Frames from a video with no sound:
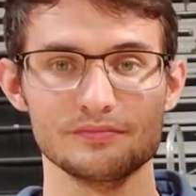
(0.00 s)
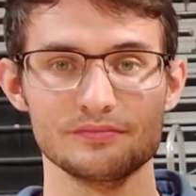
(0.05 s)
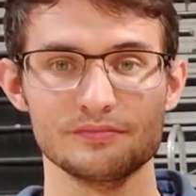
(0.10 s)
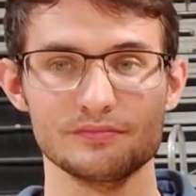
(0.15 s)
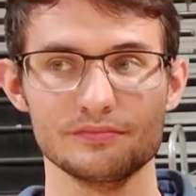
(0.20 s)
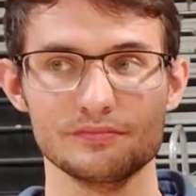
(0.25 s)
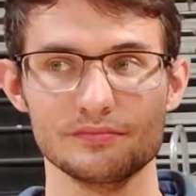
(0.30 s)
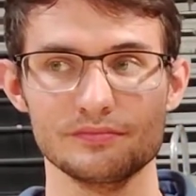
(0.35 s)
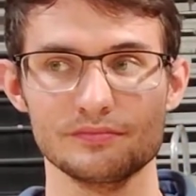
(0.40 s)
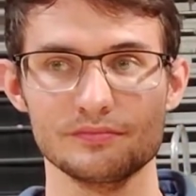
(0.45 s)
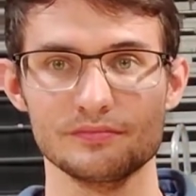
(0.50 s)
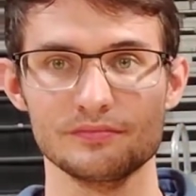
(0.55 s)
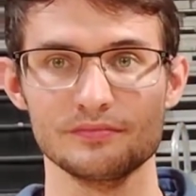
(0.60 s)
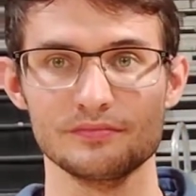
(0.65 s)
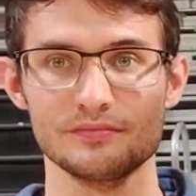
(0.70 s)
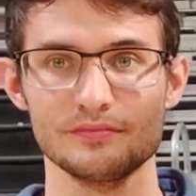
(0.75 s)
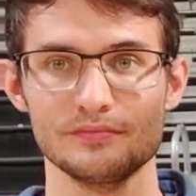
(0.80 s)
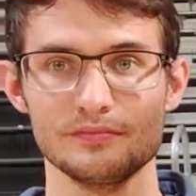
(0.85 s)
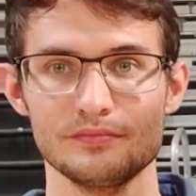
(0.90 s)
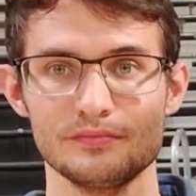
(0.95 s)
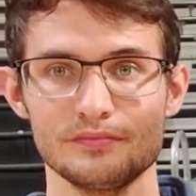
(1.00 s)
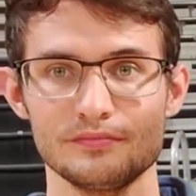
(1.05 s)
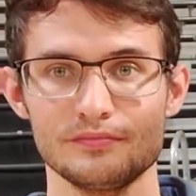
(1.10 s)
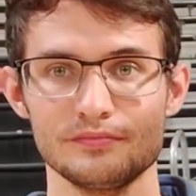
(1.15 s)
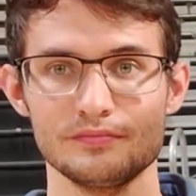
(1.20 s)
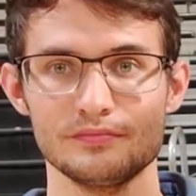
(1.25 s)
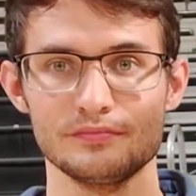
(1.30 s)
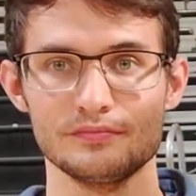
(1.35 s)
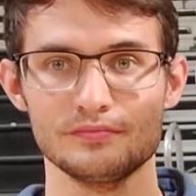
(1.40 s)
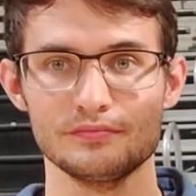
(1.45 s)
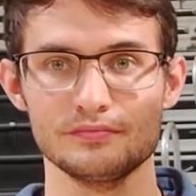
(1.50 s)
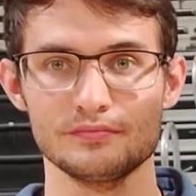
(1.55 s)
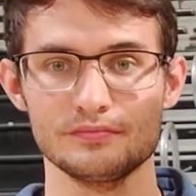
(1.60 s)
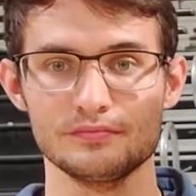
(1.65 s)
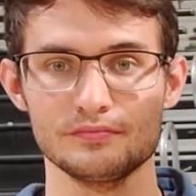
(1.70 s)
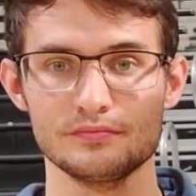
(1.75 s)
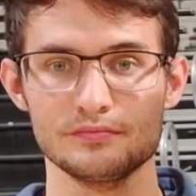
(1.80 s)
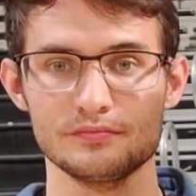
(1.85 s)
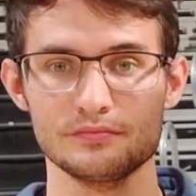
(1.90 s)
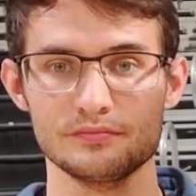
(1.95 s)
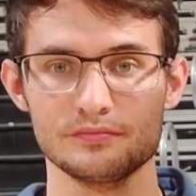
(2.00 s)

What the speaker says: [no speech]